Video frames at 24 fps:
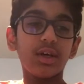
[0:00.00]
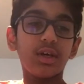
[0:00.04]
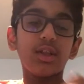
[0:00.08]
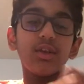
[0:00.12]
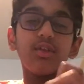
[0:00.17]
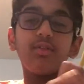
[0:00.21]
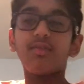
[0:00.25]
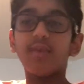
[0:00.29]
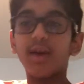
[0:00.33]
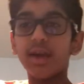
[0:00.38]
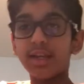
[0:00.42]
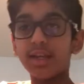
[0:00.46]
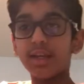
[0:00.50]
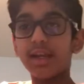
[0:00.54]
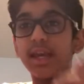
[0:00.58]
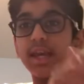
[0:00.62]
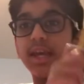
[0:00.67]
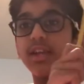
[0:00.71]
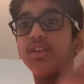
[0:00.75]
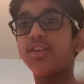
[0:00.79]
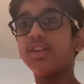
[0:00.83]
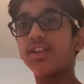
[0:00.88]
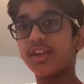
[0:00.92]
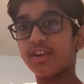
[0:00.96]
right
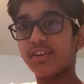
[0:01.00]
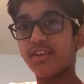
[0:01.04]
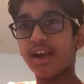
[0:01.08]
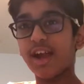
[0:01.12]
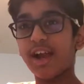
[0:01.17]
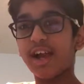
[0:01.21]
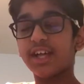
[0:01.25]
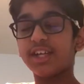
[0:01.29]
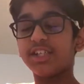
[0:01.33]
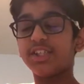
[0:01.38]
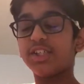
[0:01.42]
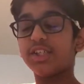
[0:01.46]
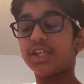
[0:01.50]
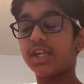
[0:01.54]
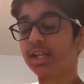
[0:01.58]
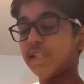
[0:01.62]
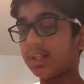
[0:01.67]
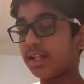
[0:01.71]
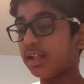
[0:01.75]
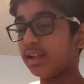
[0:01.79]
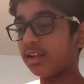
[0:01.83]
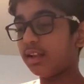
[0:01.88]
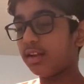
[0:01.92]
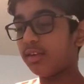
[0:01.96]
hand to the crash, and
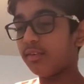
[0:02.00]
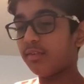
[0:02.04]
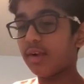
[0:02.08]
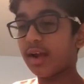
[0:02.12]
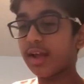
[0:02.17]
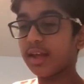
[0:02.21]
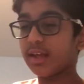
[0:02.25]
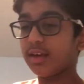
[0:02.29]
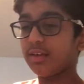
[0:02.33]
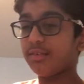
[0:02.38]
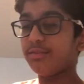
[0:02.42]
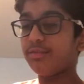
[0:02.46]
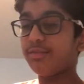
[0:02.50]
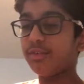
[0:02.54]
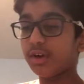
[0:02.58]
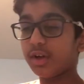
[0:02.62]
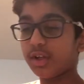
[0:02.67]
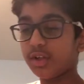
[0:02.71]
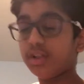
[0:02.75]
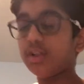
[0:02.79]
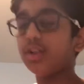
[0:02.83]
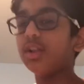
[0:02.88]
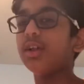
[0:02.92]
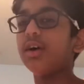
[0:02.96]
then right
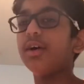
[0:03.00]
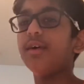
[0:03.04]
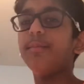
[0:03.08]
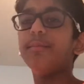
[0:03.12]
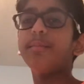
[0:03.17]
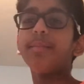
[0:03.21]
foot to the